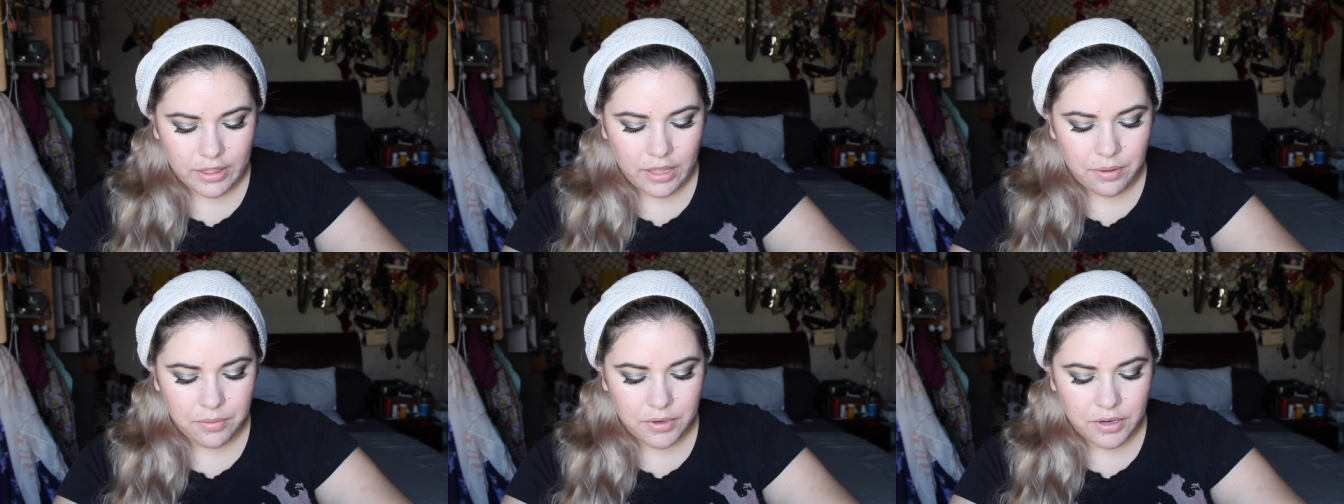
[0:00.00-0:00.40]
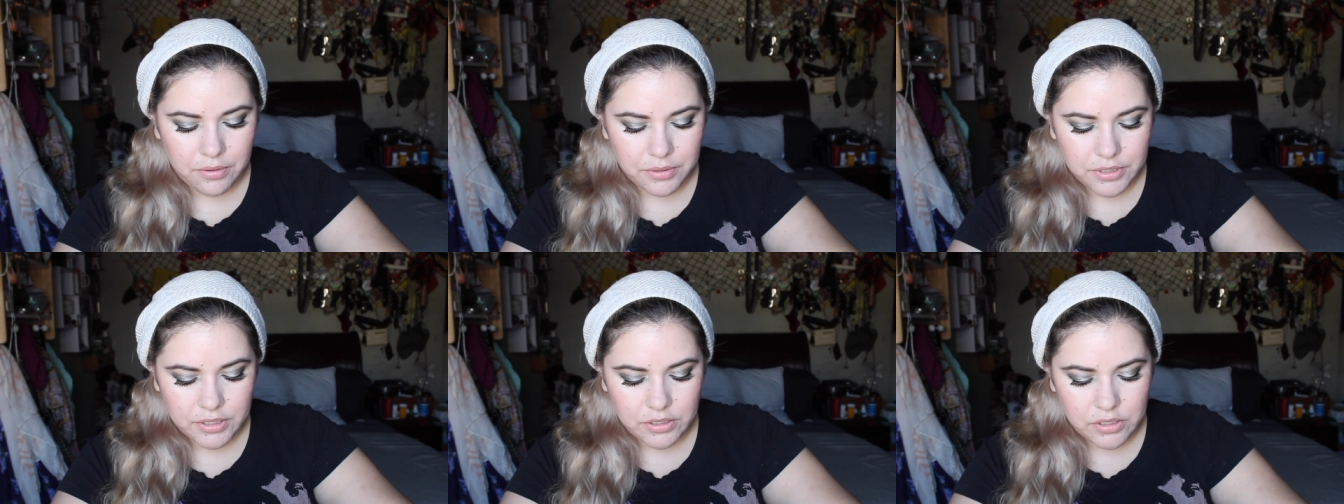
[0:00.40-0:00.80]
that one I
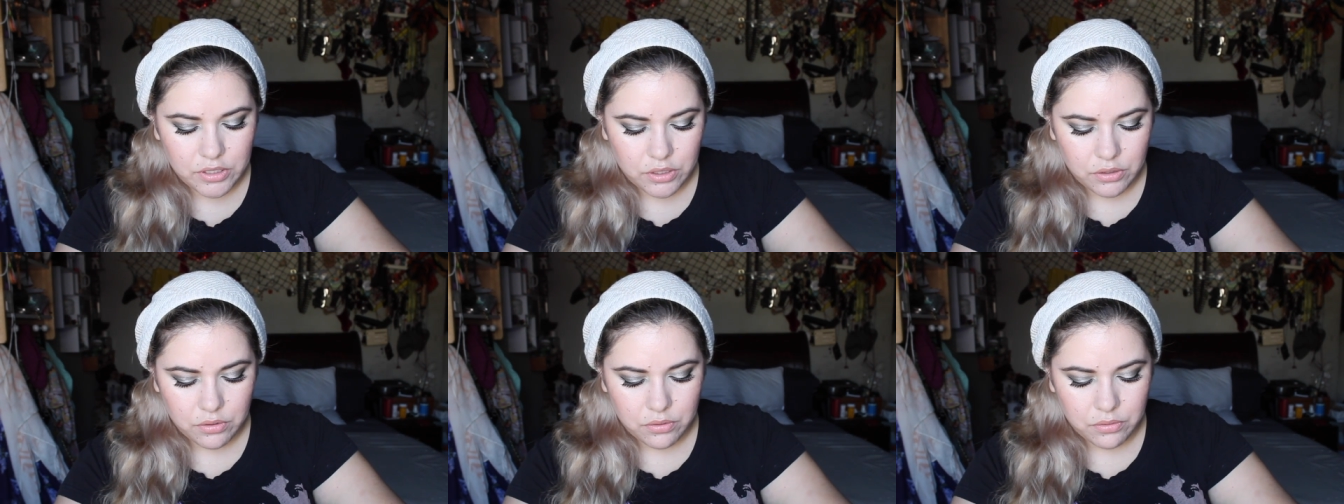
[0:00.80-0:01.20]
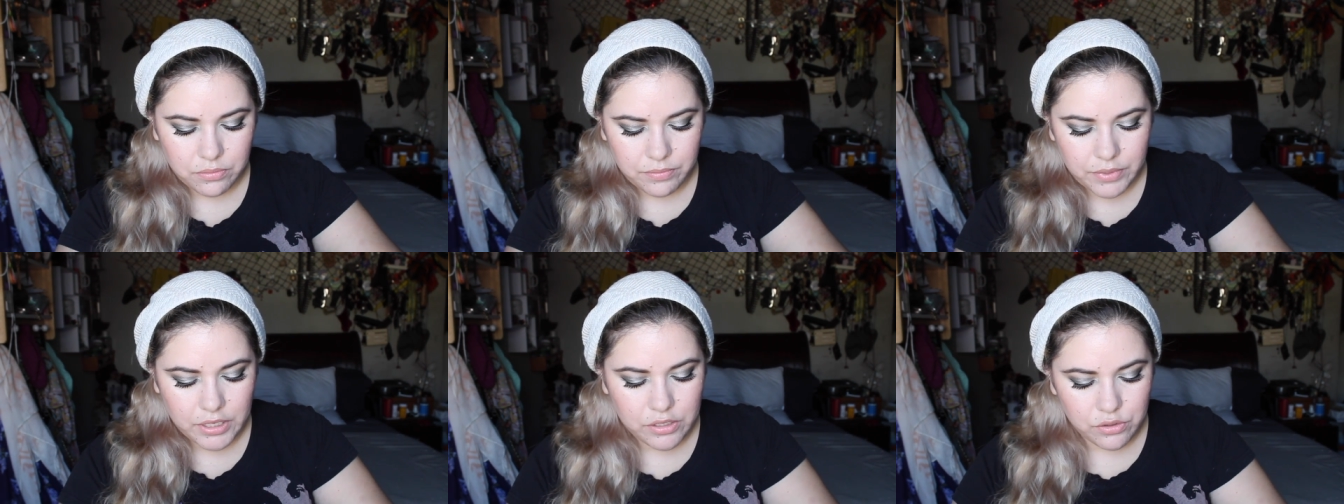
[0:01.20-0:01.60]
wasn't
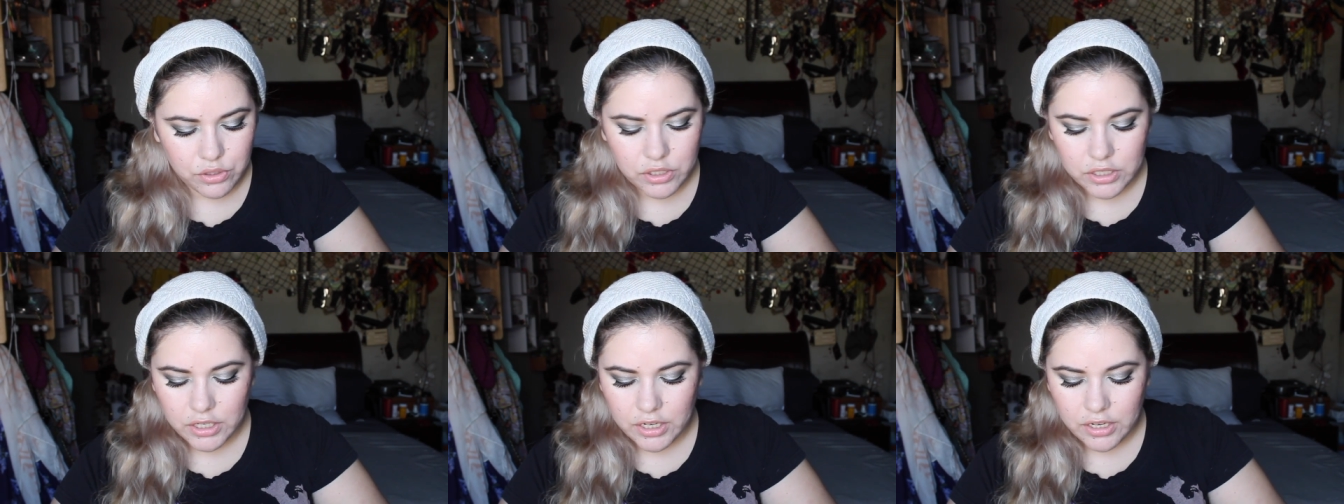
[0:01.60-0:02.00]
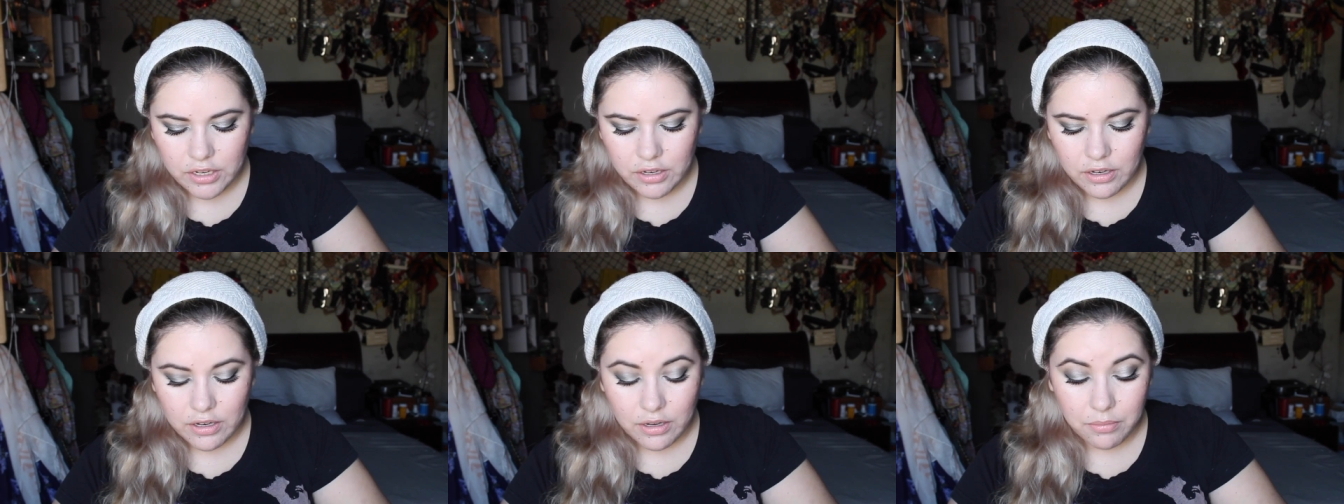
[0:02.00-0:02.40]
too interested
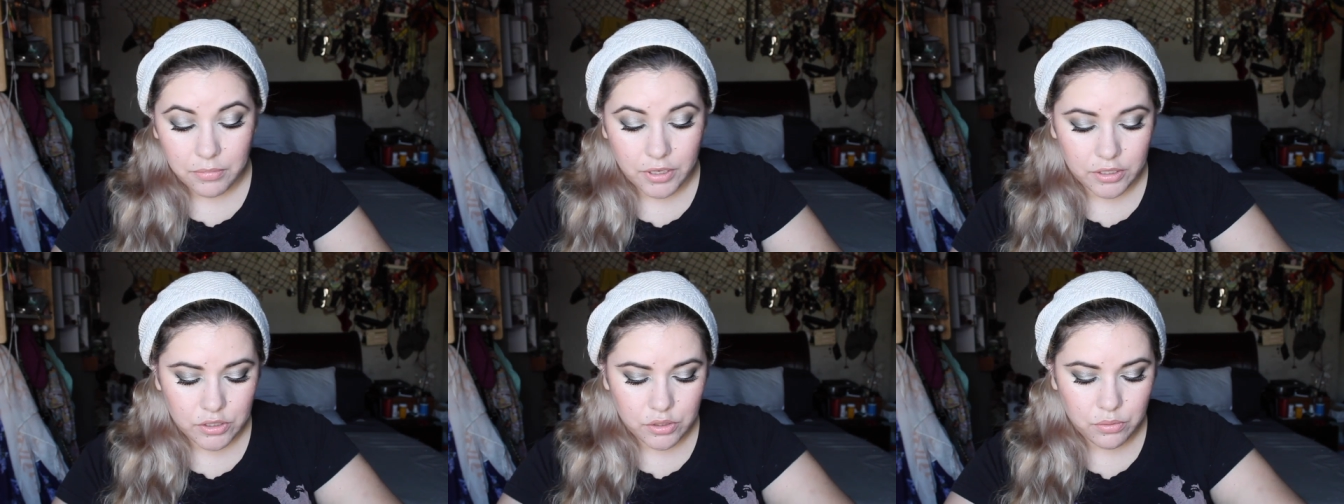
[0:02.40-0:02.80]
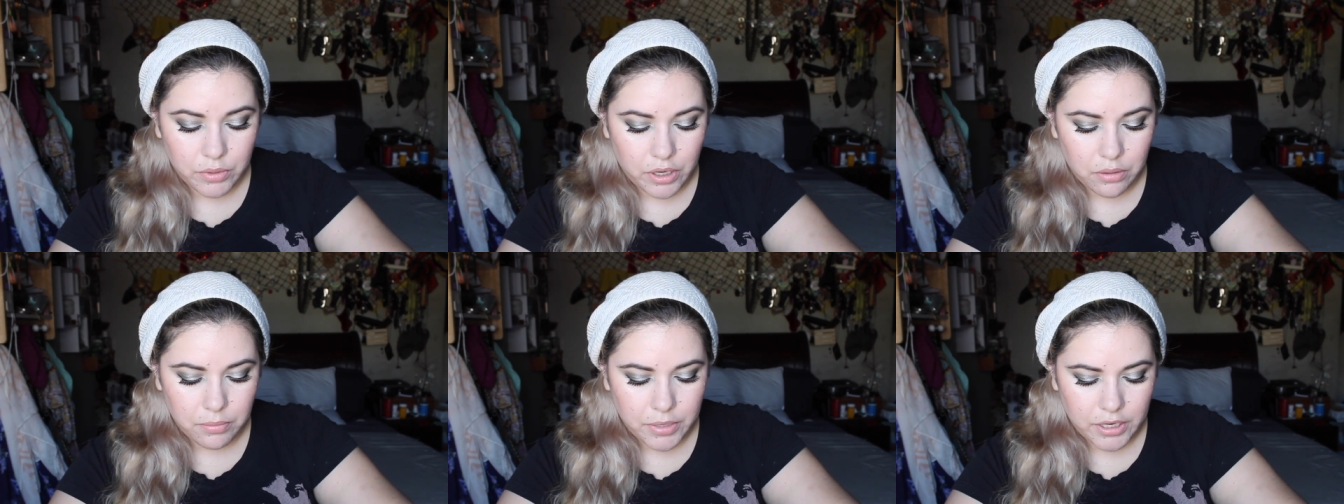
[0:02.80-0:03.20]
in, and I'm not too
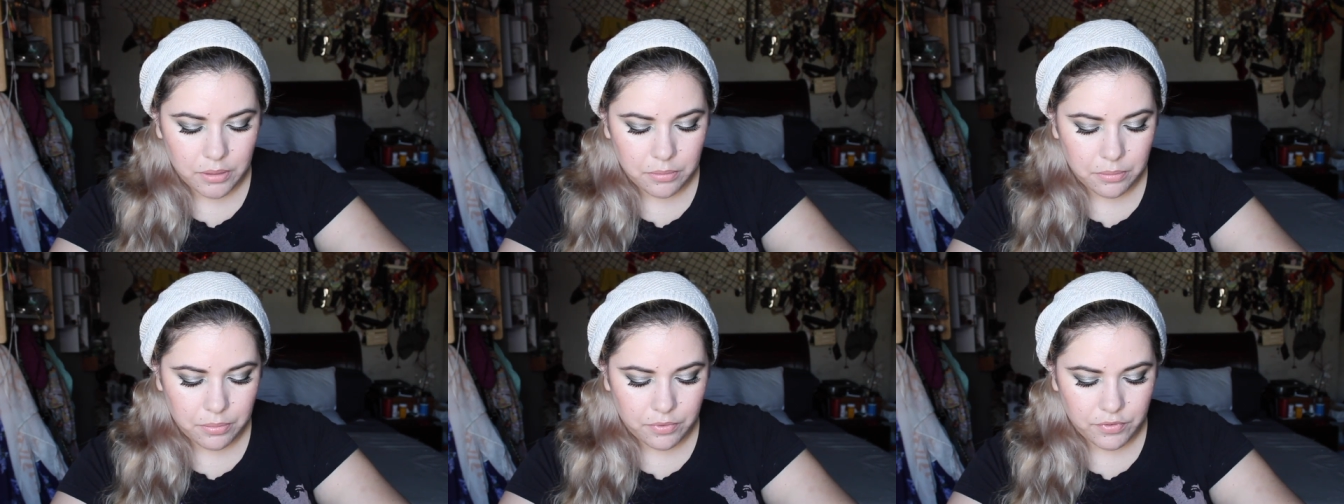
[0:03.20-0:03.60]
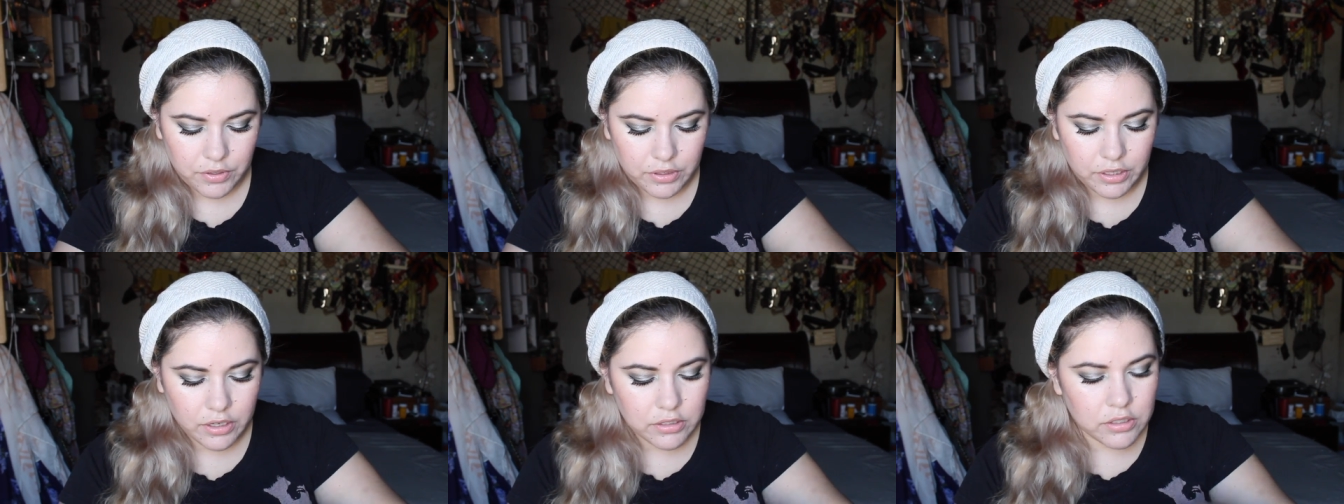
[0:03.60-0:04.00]
wild by it, to be
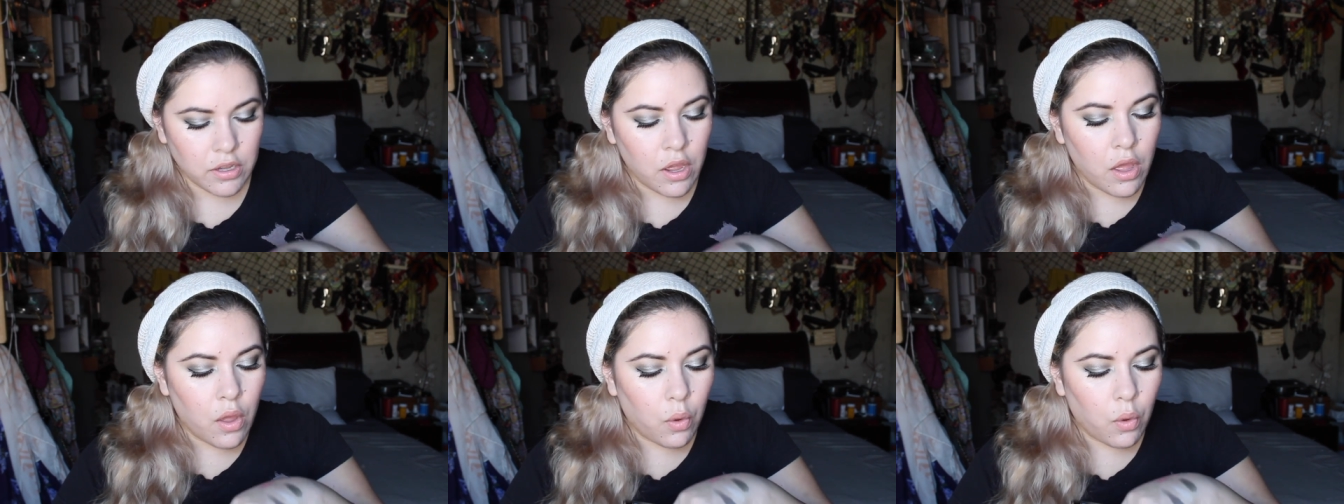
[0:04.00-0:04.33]
perfectly honest.